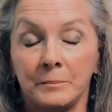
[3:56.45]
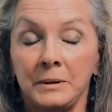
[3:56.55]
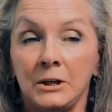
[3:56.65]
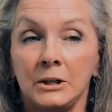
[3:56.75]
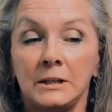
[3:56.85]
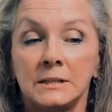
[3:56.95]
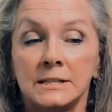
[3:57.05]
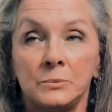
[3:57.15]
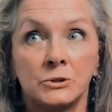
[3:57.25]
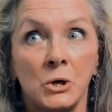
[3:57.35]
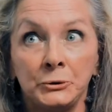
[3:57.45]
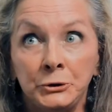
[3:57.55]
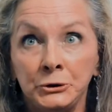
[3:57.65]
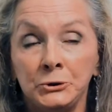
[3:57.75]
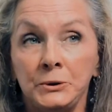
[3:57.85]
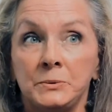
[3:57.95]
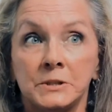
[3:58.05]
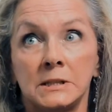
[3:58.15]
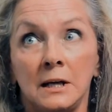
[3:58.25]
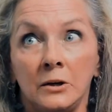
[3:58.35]
because it was all new, it
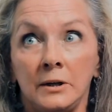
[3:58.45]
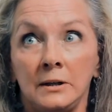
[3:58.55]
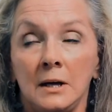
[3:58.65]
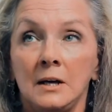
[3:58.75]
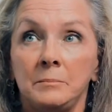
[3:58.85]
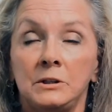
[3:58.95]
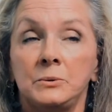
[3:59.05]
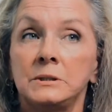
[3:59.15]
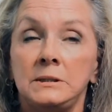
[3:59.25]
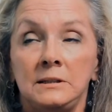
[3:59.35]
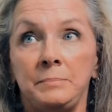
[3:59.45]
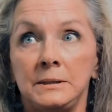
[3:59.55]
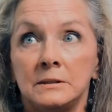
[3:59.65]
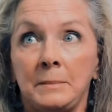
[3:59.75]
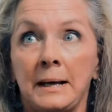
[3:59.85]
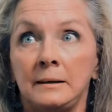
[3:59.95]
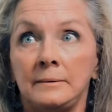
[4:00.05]
was scary, but there was a deep peace about